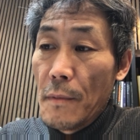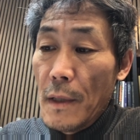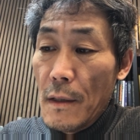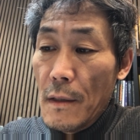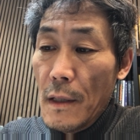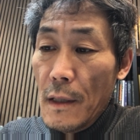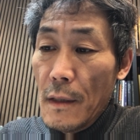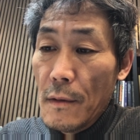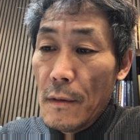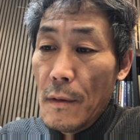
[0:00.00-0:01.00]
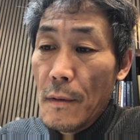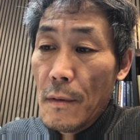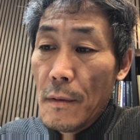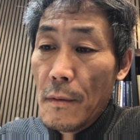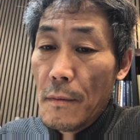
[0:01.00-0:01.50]
better, and
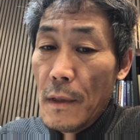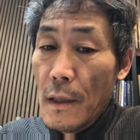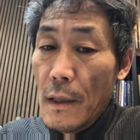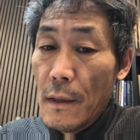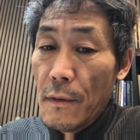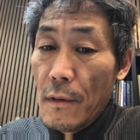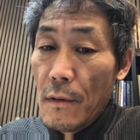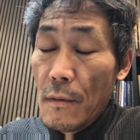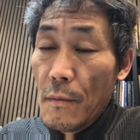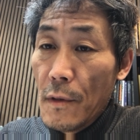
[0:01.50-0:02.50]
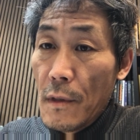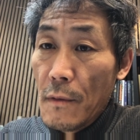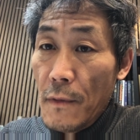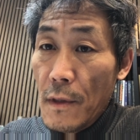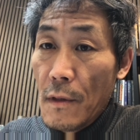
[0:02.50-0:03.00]
I think it's the most
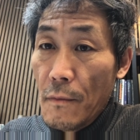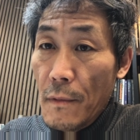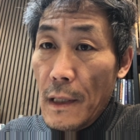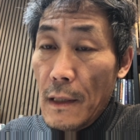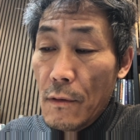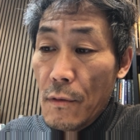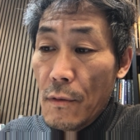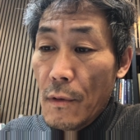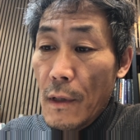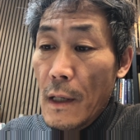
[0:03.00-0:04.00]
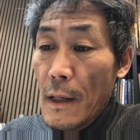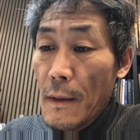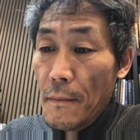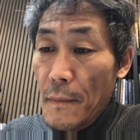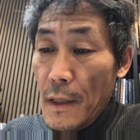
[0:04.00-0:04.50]
efficient way to
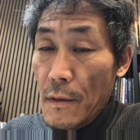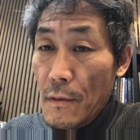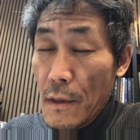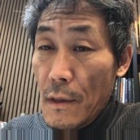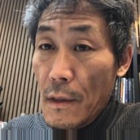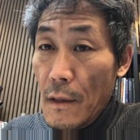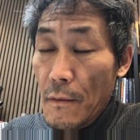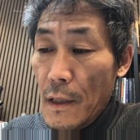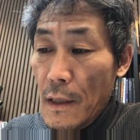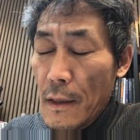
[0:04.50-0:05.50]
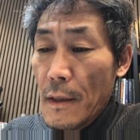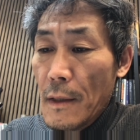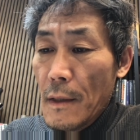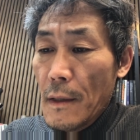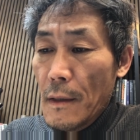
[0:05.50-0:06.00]
master this area.
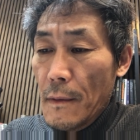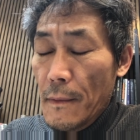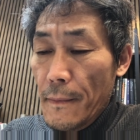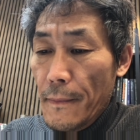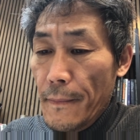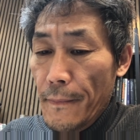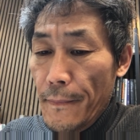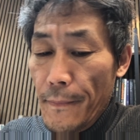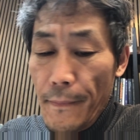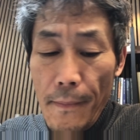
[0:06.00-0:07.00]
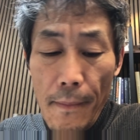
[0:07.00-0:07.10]
And